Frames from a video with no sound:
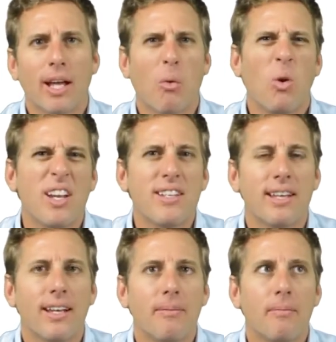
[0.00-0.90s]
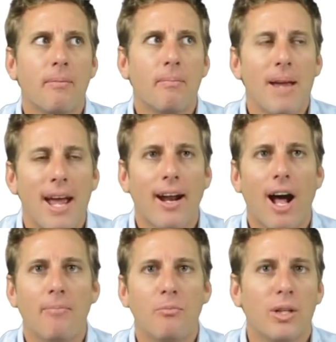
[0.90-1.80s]
Like, what is it? Man,
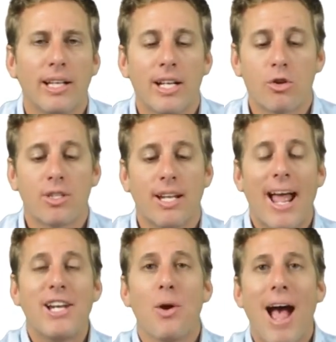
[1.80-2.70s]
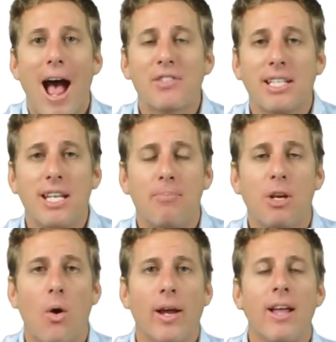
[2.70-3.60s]
I'm really interested. And you have to keep
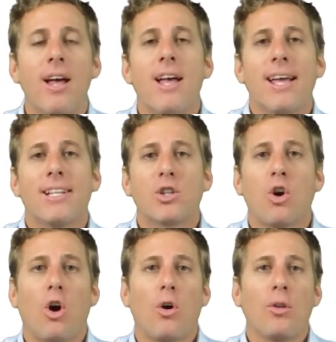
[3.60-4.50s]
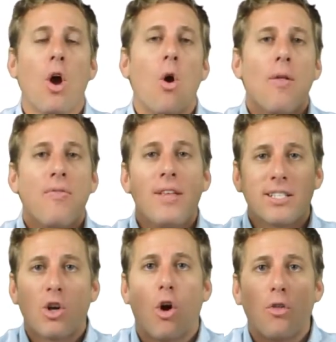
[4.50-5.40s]
going. It's called
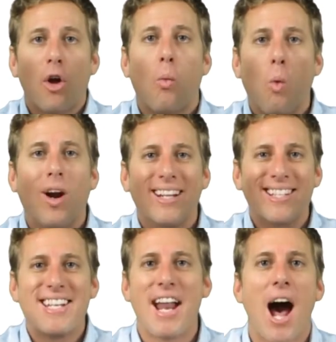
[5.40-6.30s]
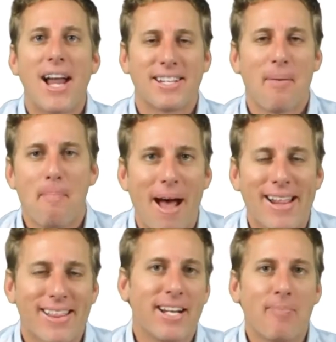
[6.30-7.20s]
the what it's not
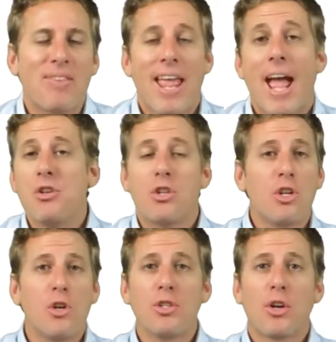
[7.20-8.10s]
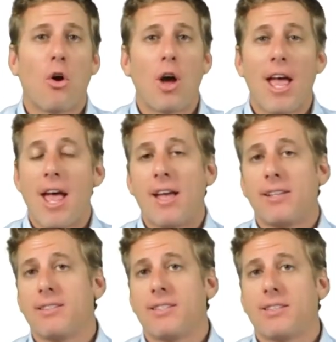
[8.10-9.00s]
method. And you should use it
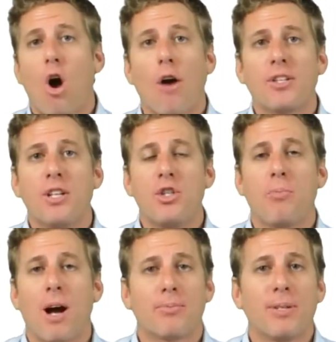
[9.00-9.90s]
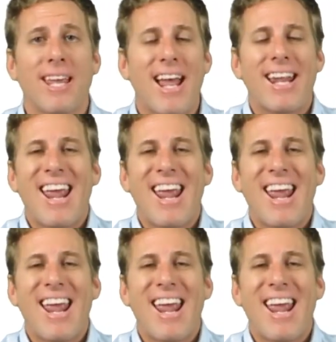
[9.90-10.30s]
as often as you possibly can.